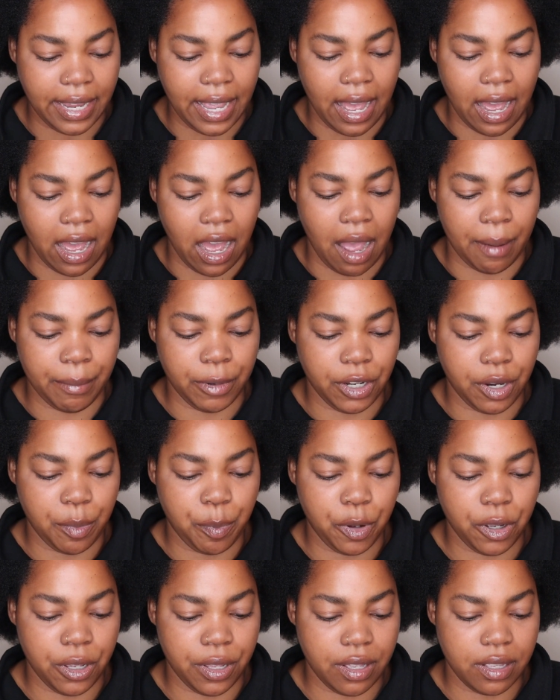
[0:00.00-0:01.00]
yeah, I'm going to
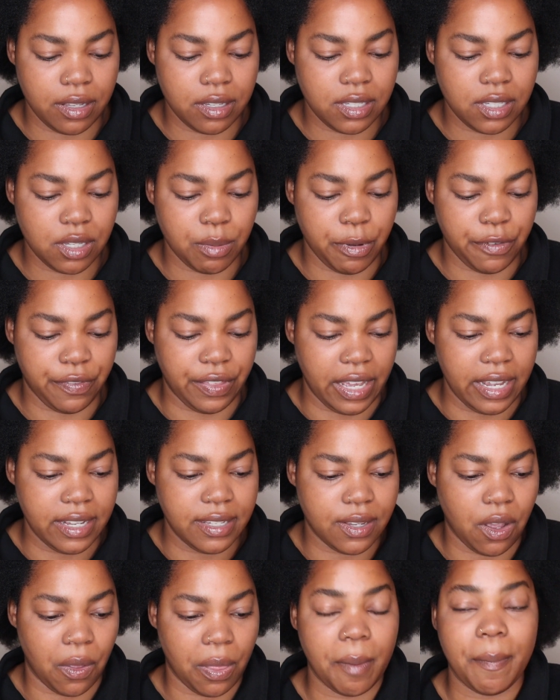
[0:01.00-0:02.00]
put some of
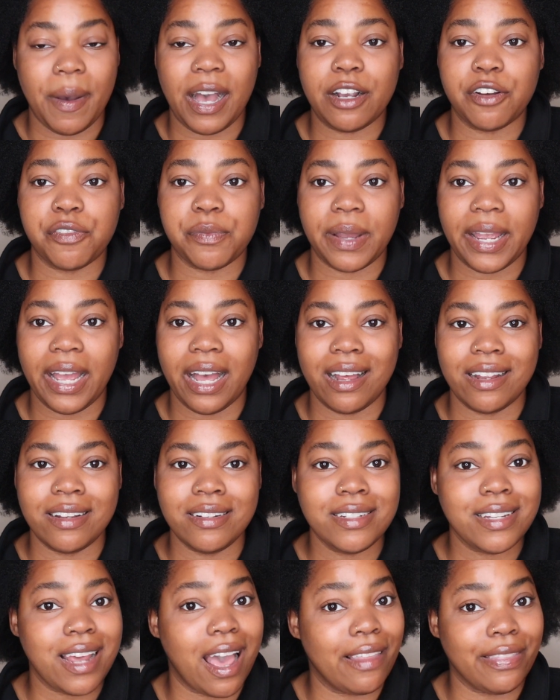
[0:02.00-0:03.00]
this on the back of my
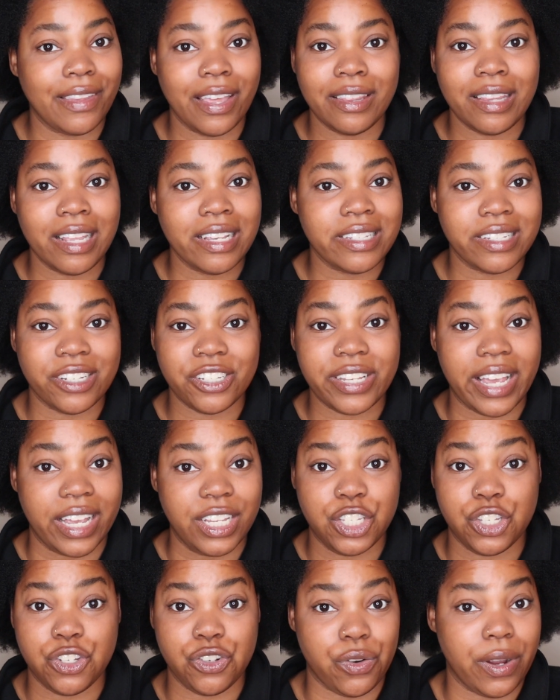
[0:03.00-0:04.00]
hand, and then let's just
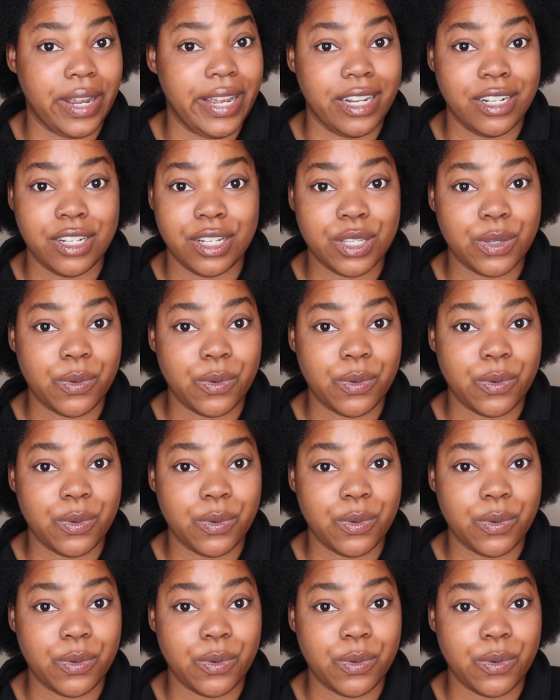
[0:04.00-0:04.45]
get straight into